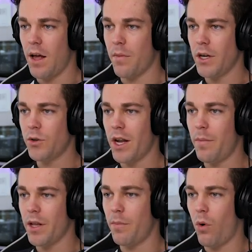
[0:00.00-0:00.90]
I'm gonna try to
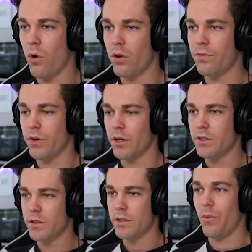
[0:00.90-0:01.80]
build a portal
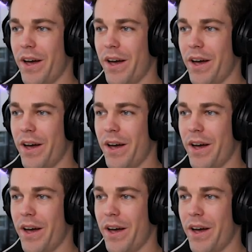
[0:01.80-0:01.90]
first.